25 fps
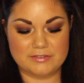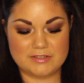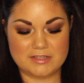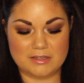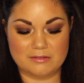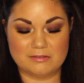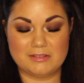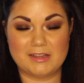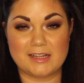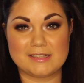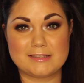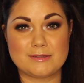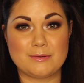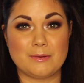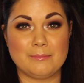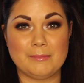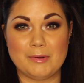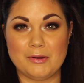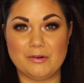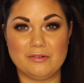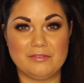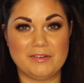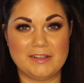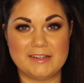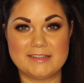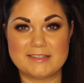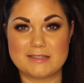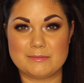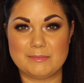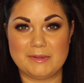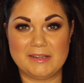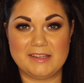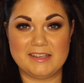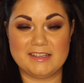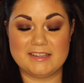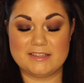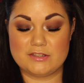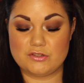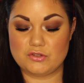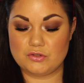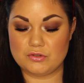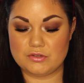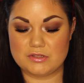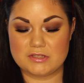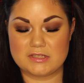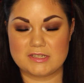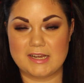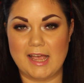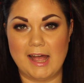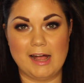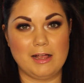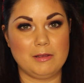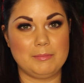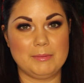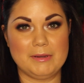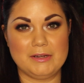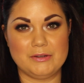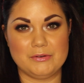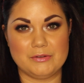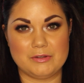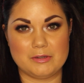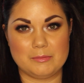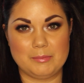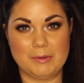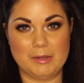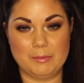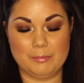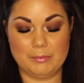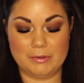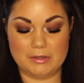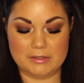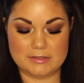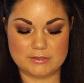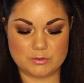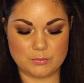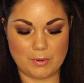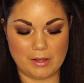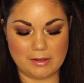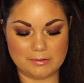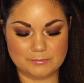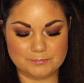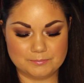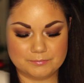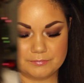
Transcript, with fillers: So that's what motivates me, is just helping other people as well.